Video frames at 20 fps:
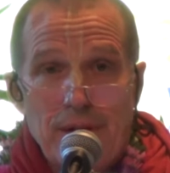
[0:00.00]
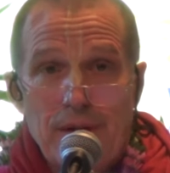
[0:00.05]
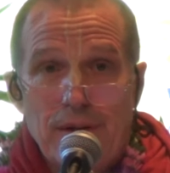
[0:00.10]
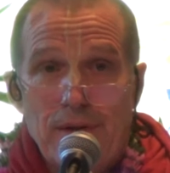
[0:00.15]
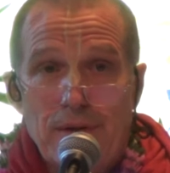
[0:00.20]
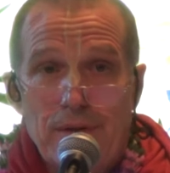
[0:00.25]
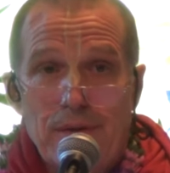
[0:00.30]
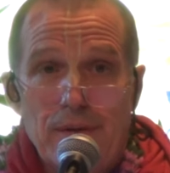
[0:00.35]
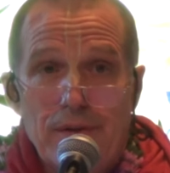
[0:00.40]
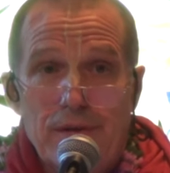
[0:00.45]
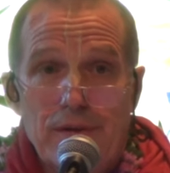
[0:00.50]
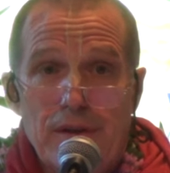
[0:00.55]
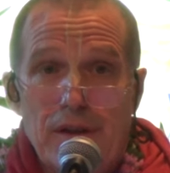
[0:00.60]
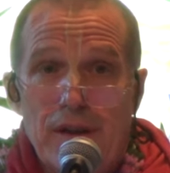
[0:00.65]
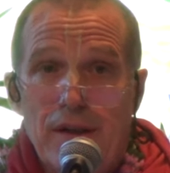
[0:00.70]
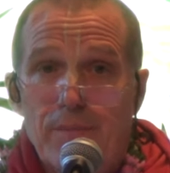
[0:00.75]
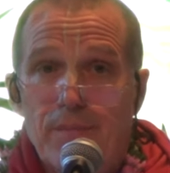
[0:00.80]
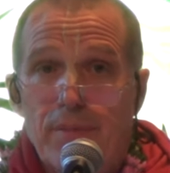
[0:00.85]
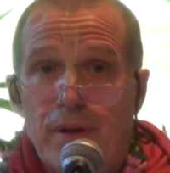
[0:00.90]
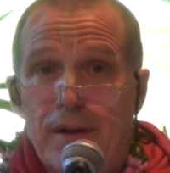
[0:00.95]
Oh, you're
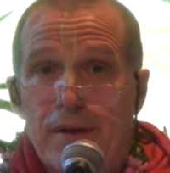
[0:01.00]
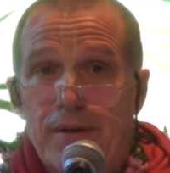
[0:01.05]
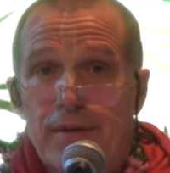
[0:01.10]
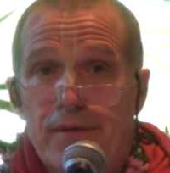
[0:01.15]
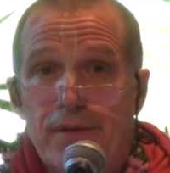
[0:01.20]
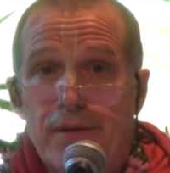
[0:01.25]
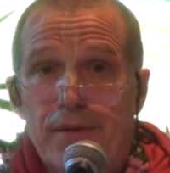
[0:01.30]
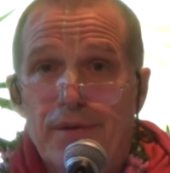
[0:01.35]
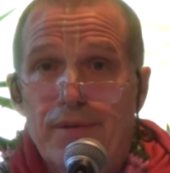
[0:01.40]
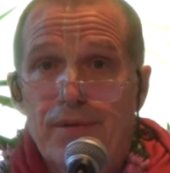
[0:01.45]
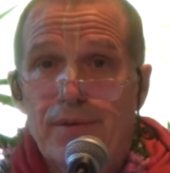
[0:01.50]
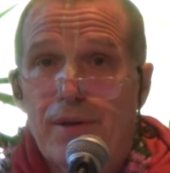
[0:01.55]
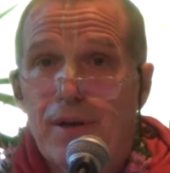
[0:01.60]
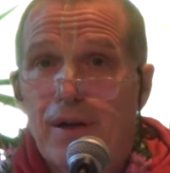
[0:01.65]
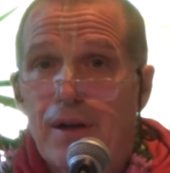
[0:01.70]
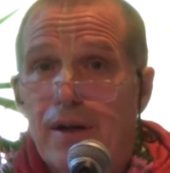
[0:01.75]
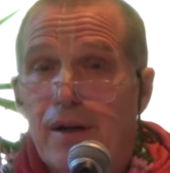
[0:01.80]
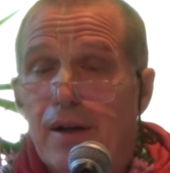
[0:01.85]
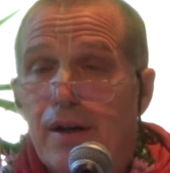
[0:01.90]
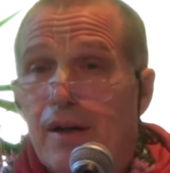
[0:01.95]
sleeping, so
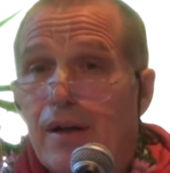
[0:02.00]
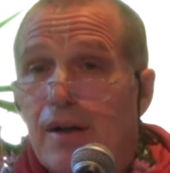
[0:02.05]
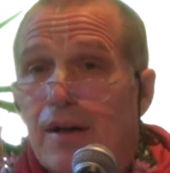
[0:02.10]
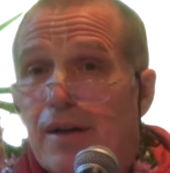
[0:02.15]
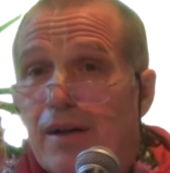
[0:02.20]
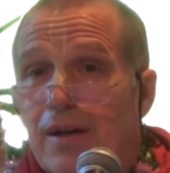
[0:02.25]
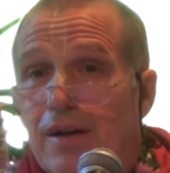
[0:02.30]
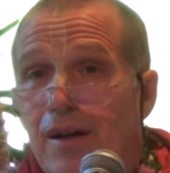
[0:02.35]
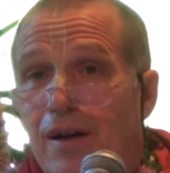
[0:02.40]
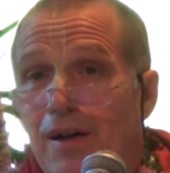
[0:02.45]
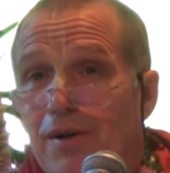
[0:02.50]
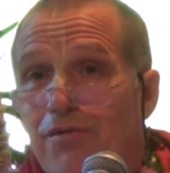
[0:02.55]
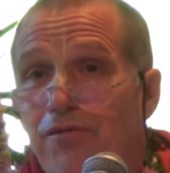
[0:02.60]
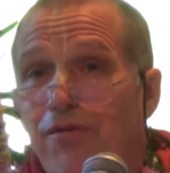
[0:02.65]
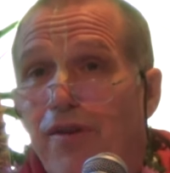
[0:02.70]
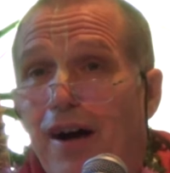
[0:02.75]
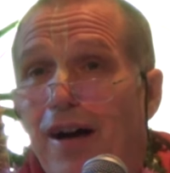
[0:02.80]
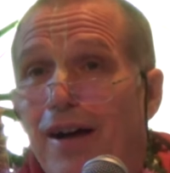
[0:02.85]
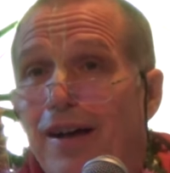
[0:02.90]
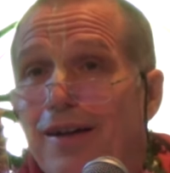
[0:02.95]
I'm
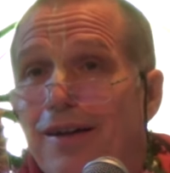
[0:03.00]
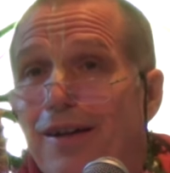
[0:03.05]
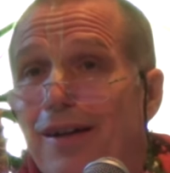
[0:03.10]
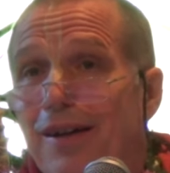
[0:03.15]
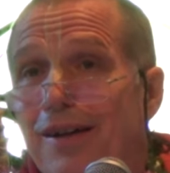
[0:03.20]
fine.